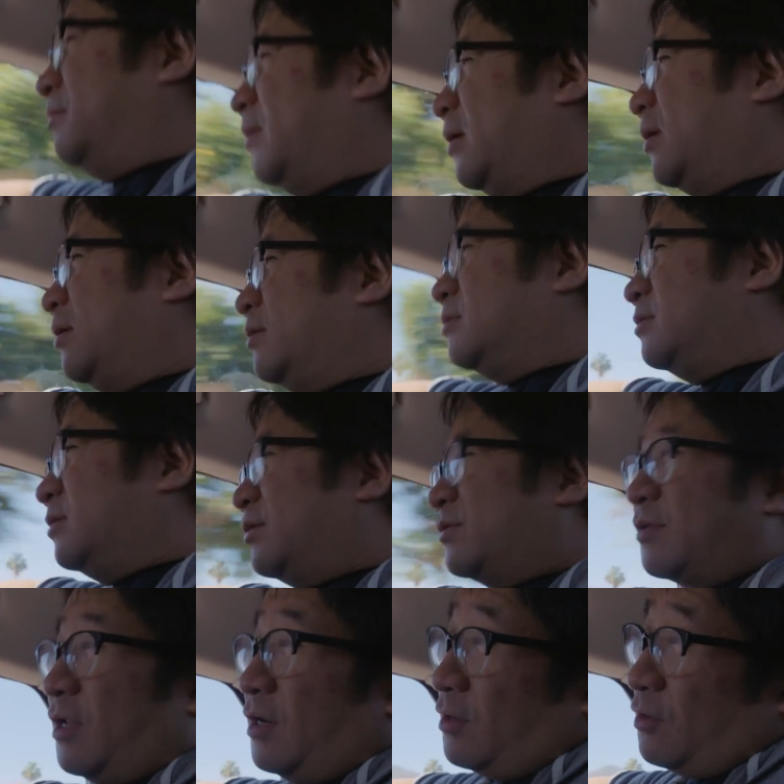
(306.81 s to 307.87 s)
But it's
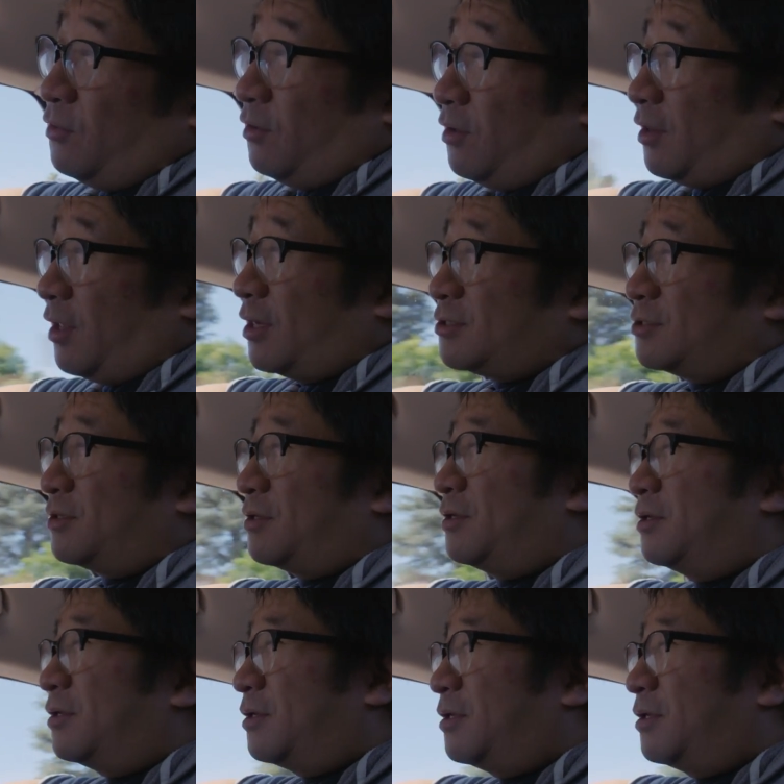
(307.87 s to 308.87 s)
kind of cool, actually.